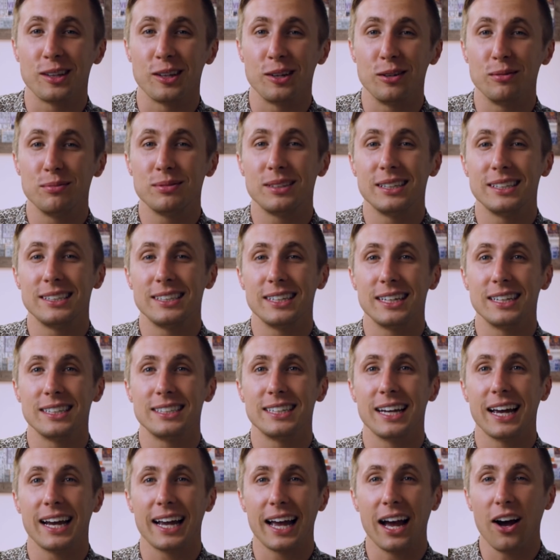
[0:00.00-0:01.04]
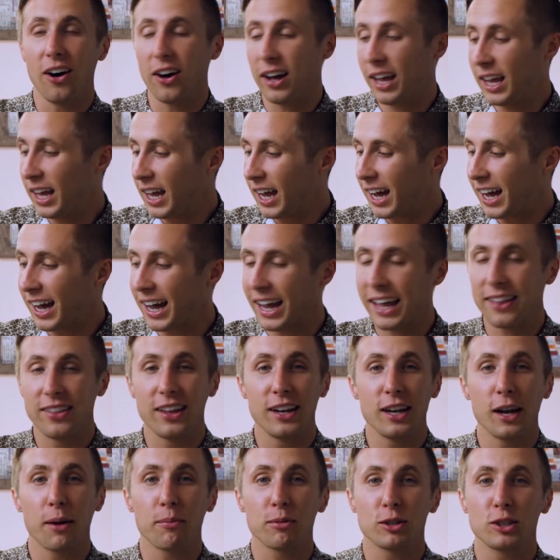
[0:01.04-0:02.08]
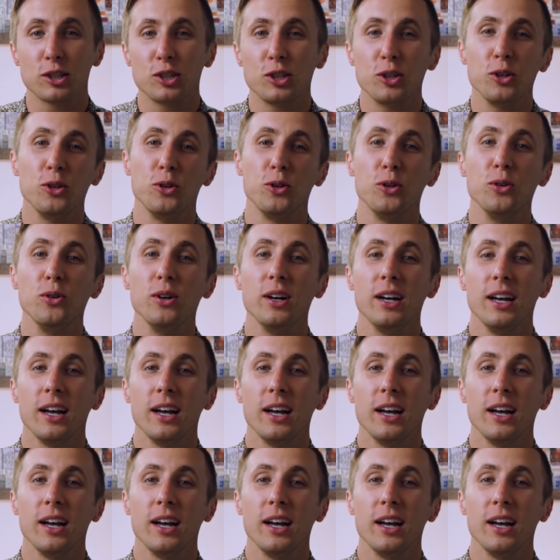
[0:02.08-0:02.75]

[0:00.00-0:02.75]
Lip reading: loops that you can check out. And then number 2,